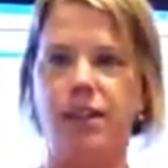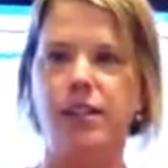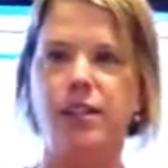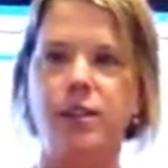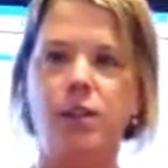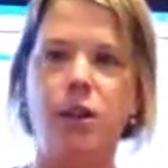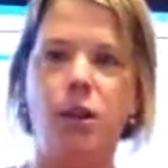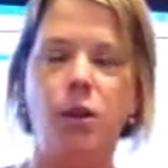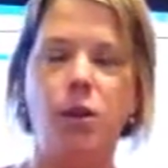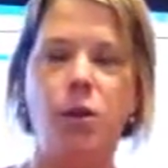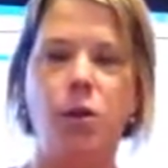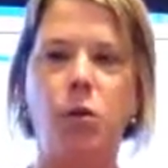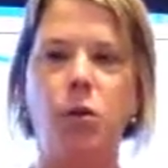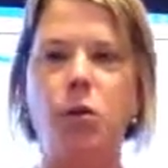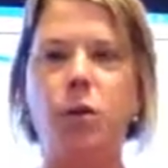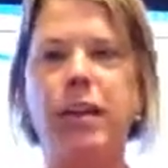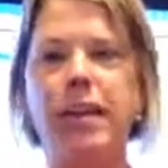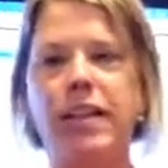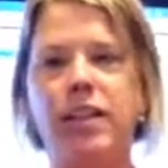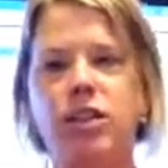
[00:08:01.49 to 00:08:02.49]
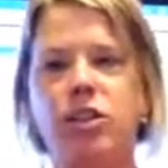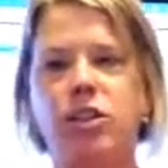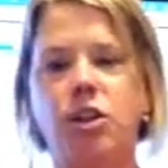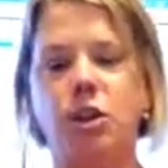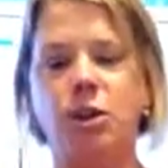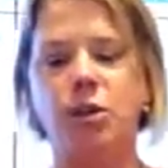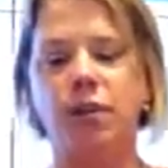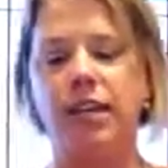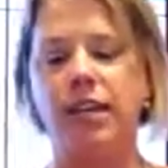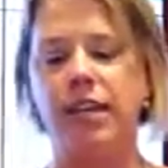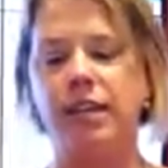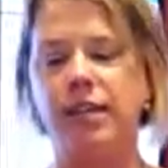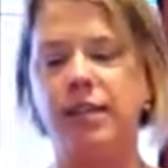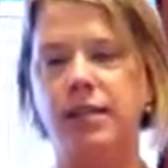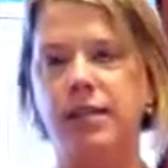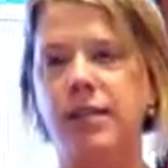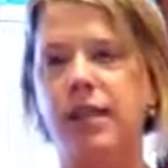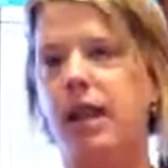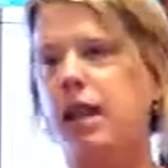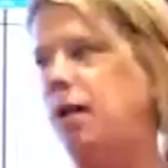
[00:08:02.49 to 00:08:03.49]
So we could show
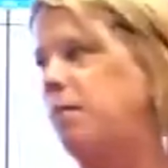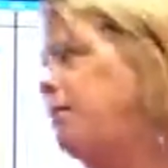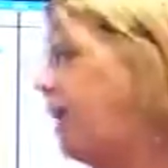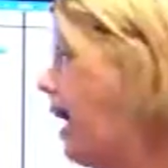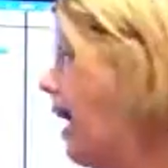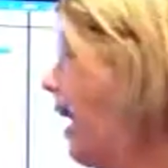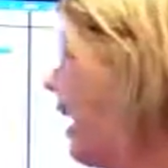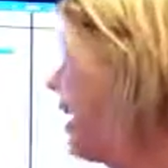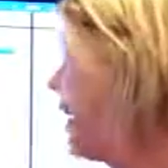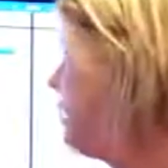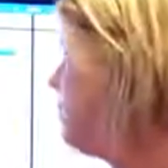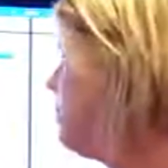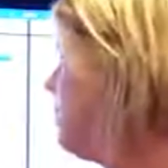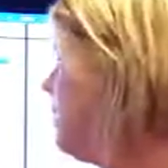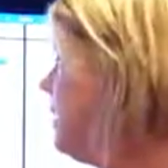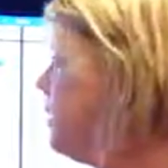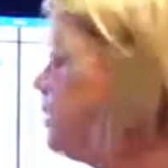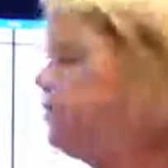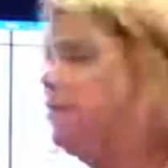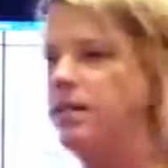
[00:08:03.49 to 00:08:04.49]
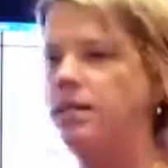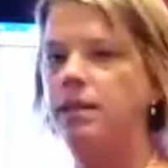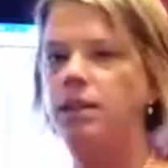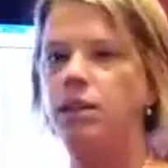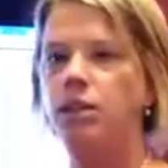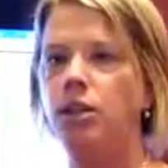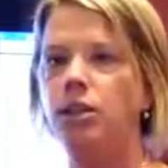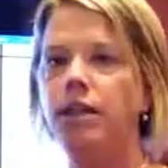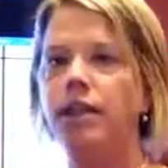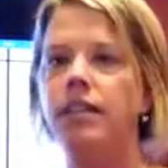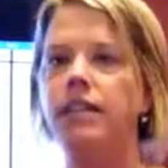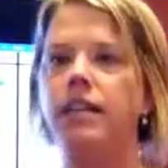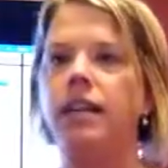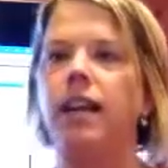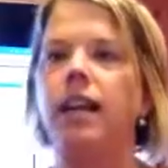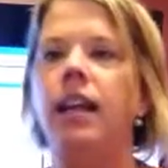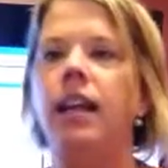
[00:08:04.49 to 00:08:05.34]
this by adding pips to it.